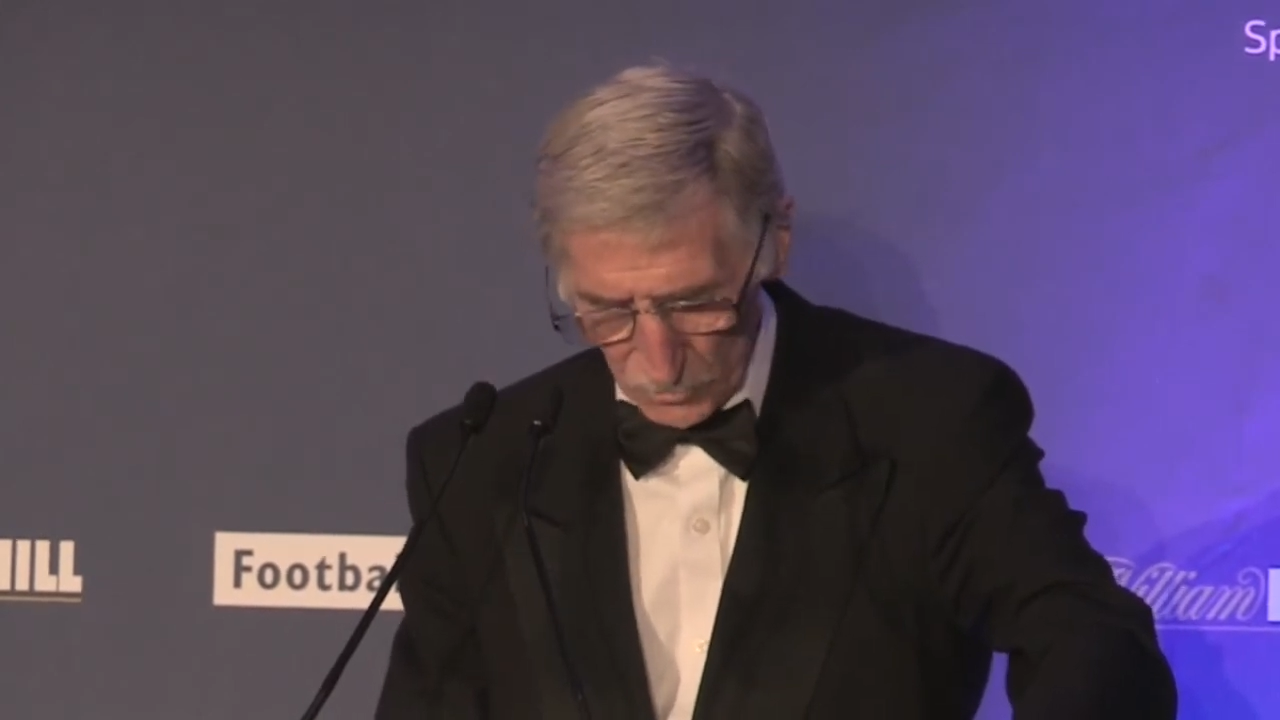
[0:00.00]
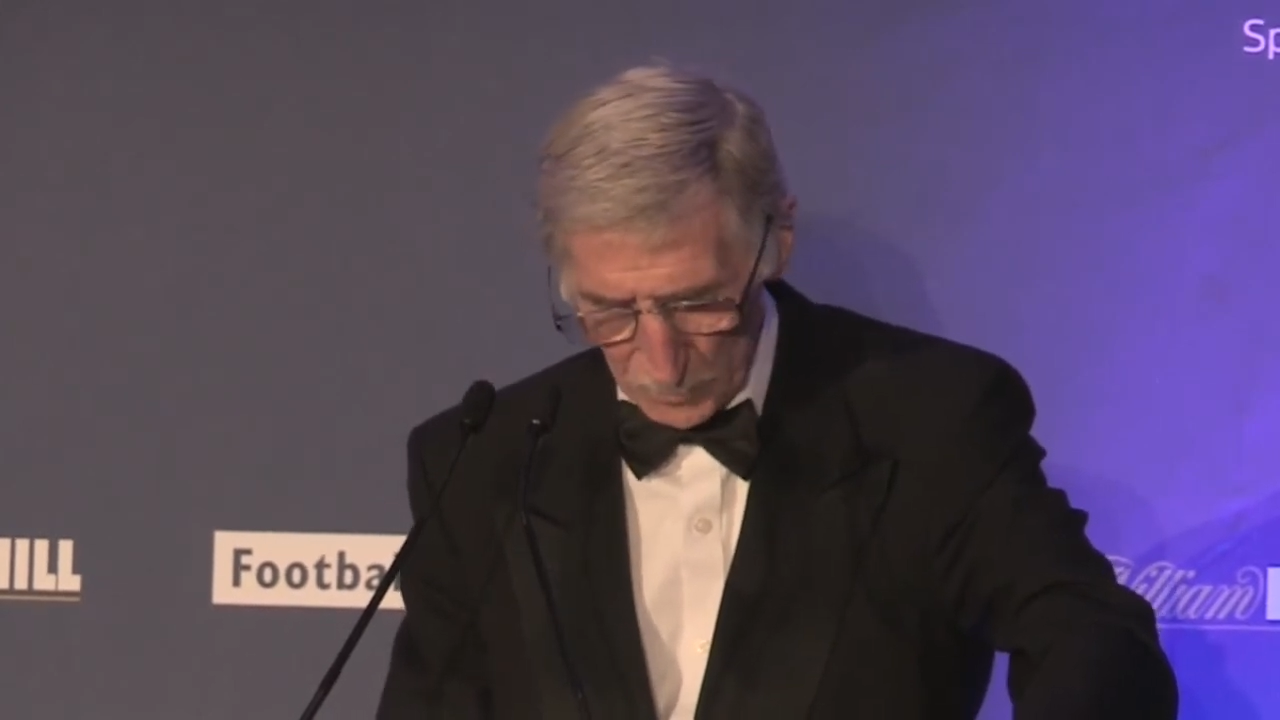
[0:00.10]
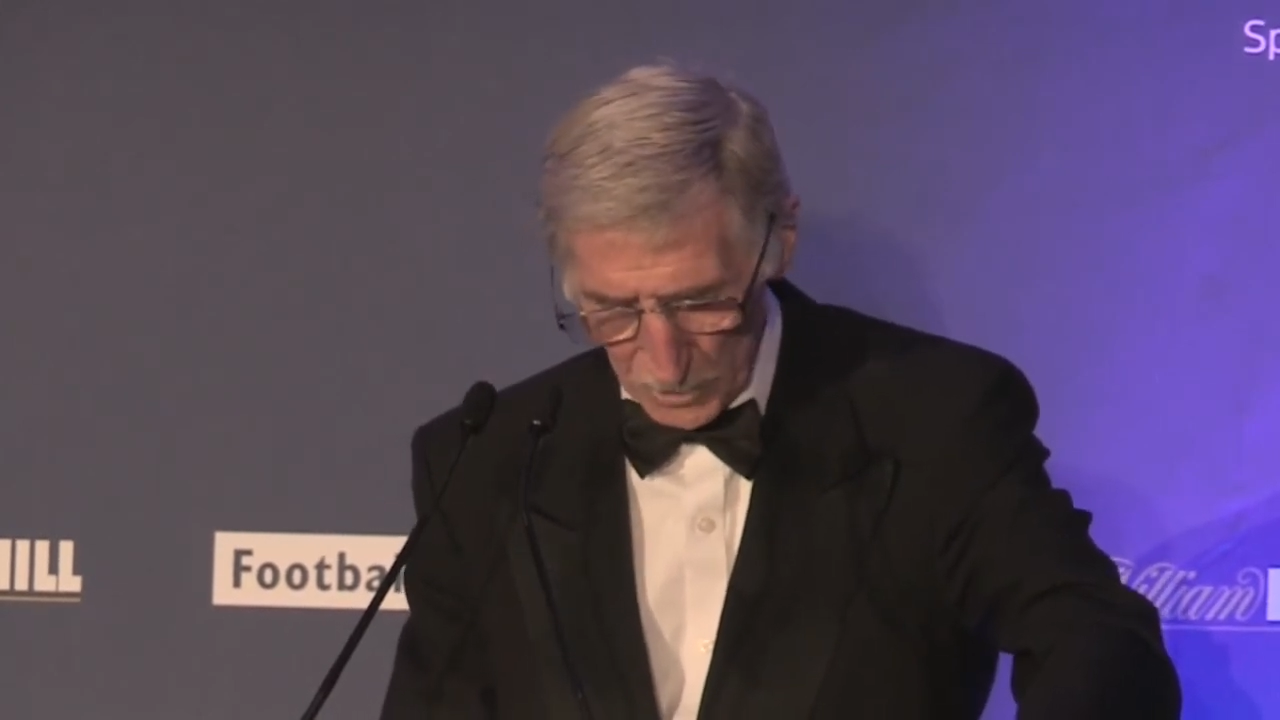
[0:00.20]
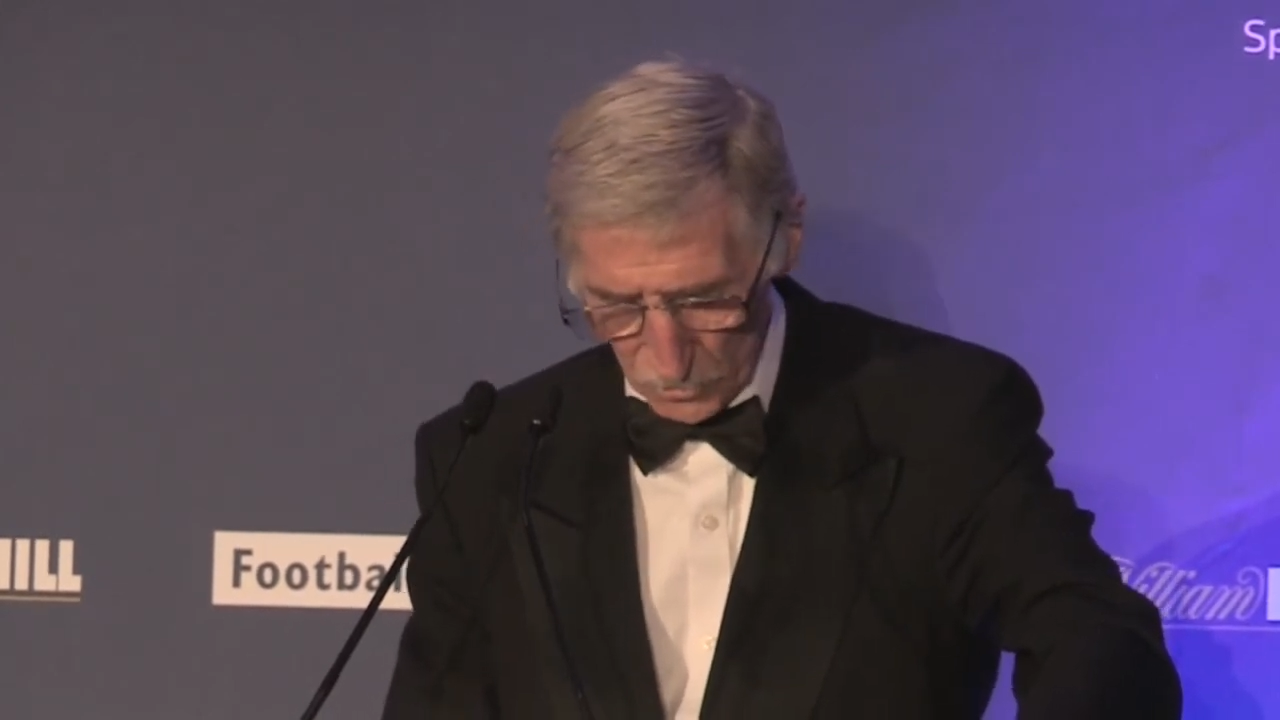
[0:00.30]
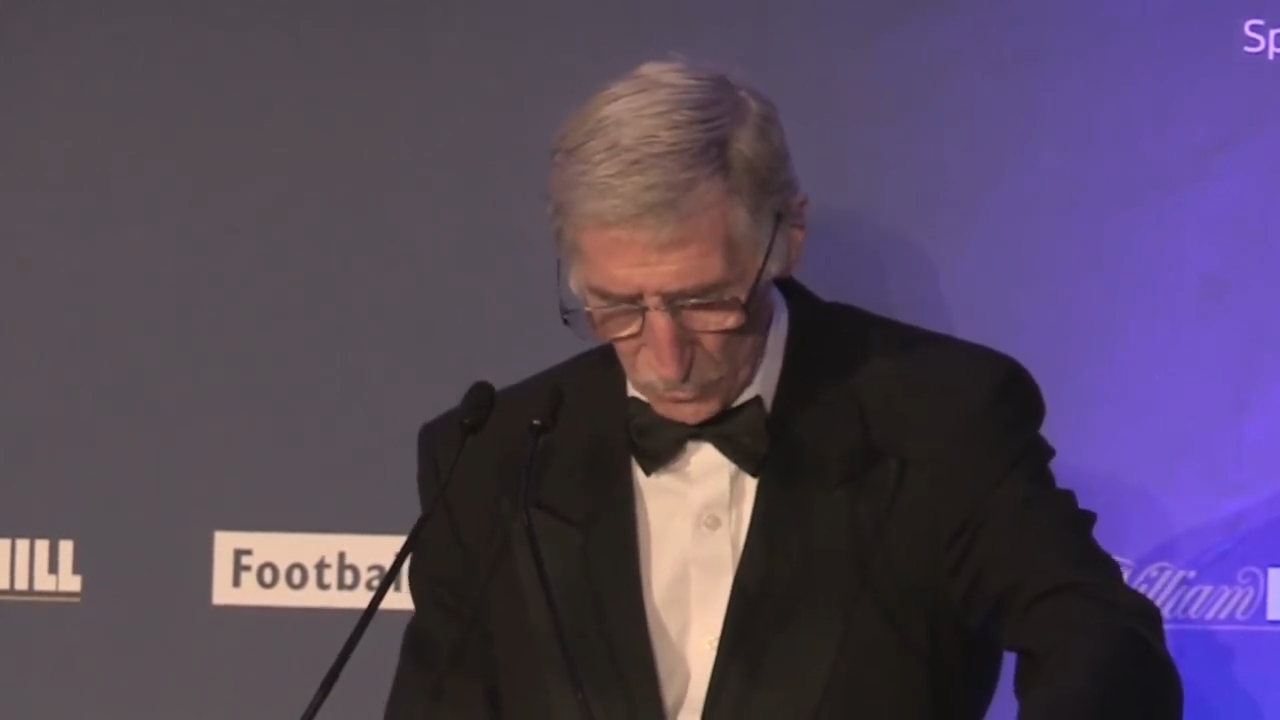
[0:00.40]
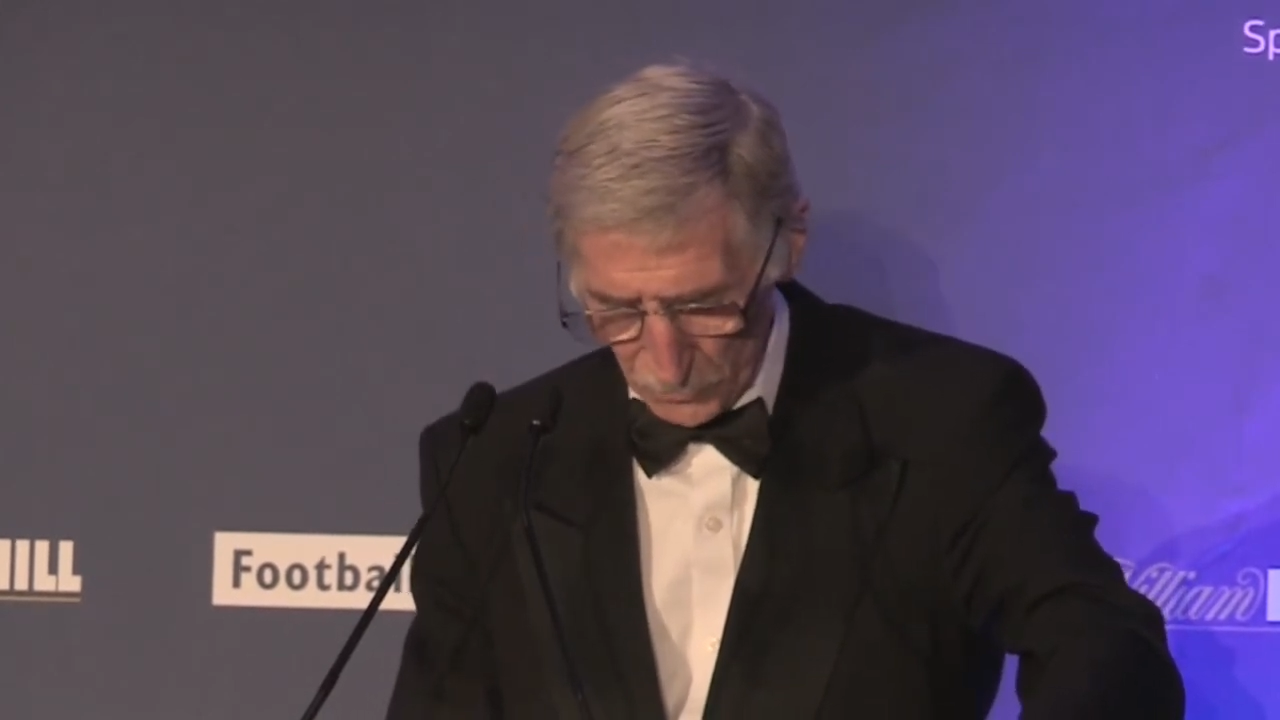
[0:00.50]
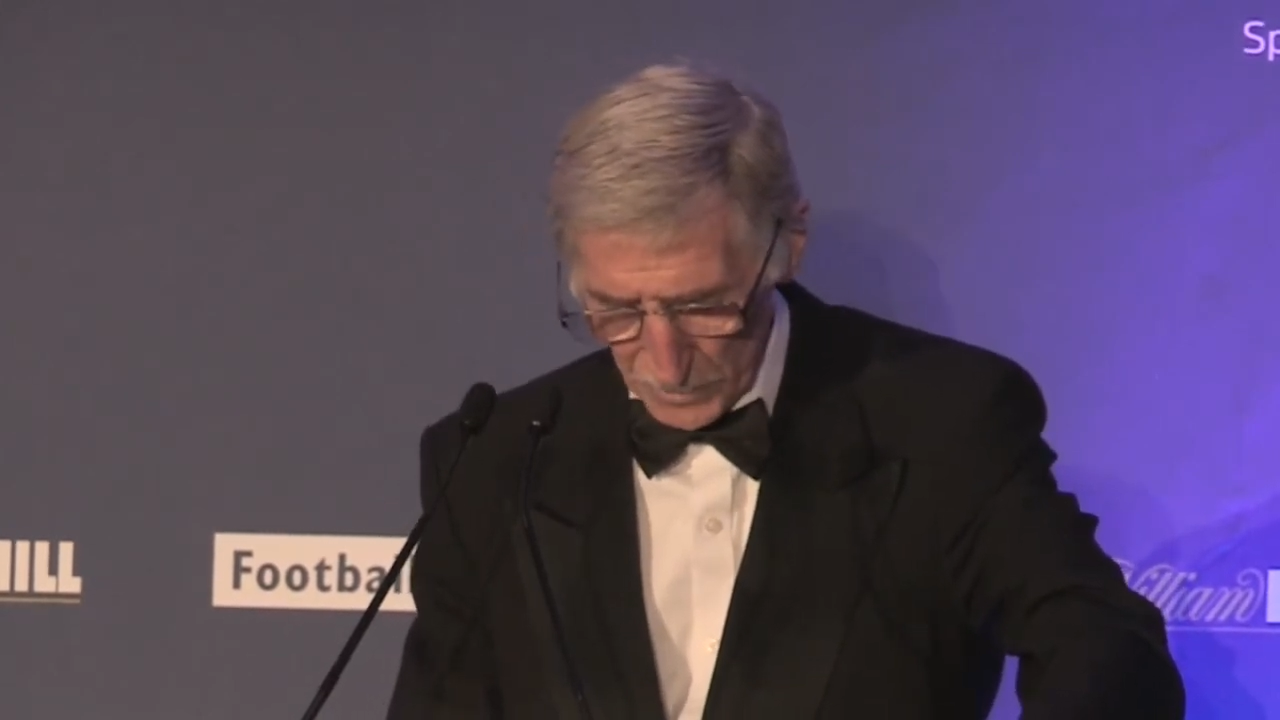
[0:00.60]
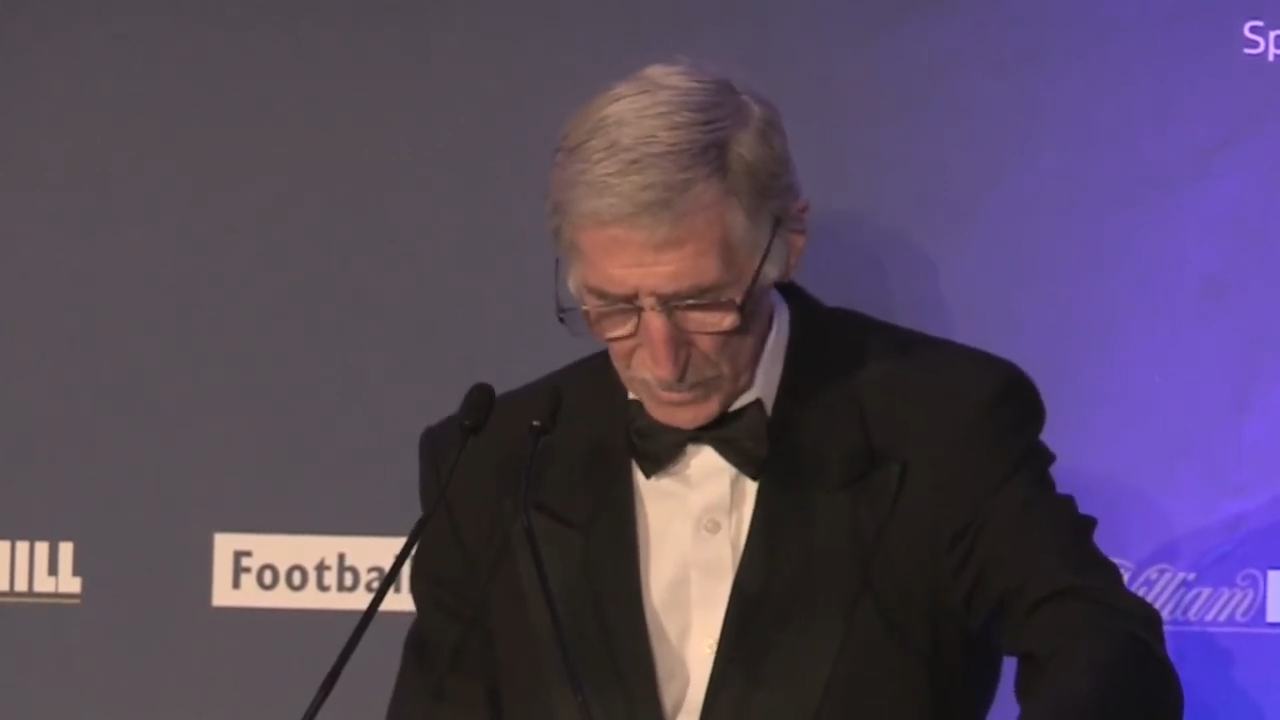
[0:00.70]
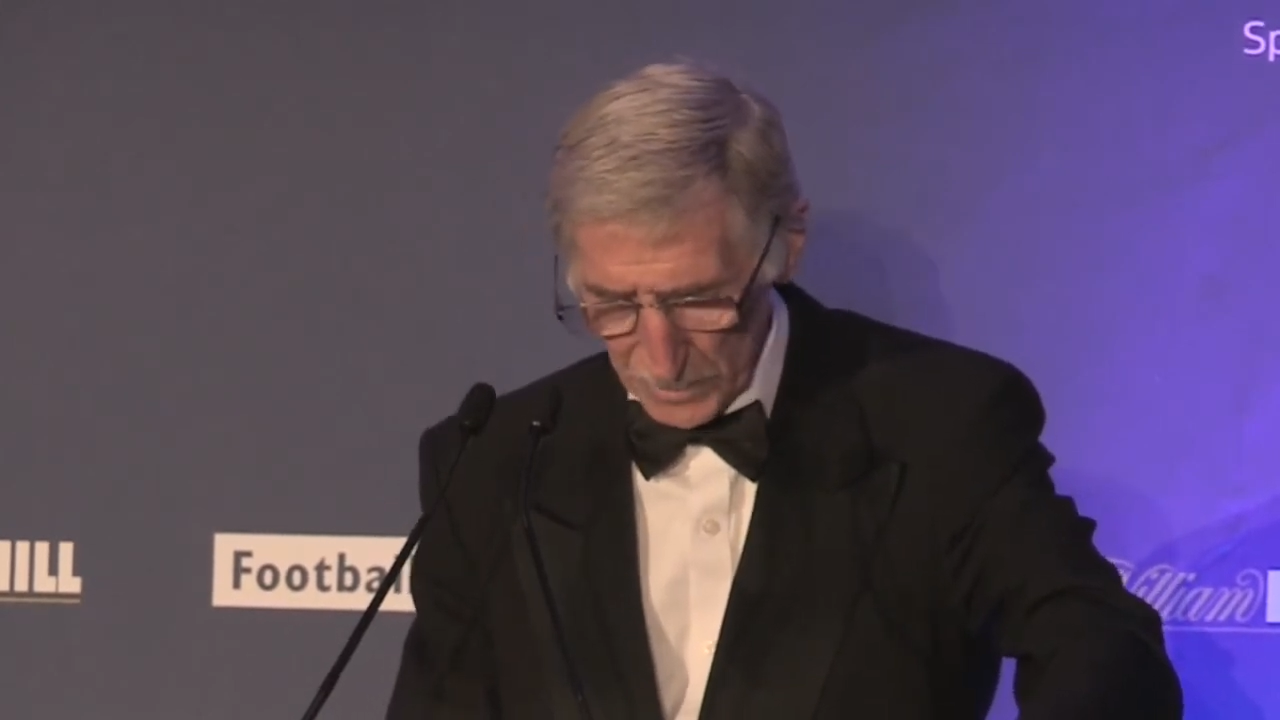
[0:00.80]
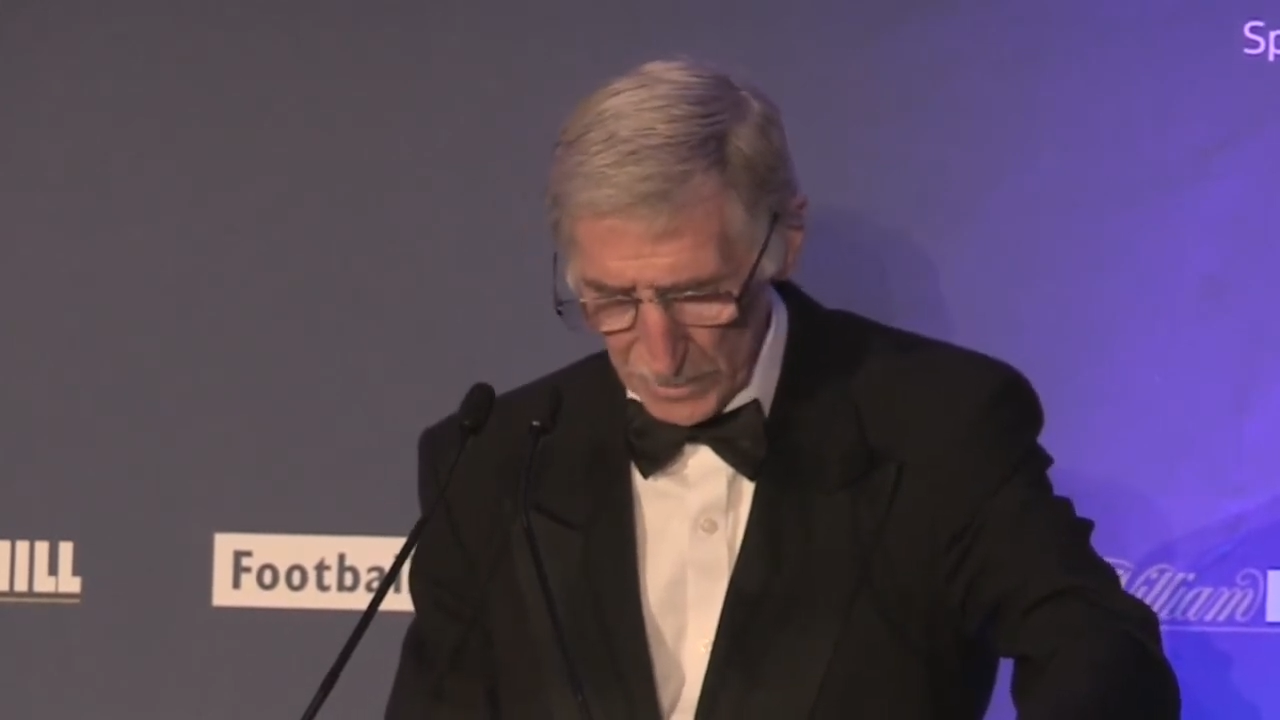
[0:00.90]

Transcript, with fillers: Rimet Trophy.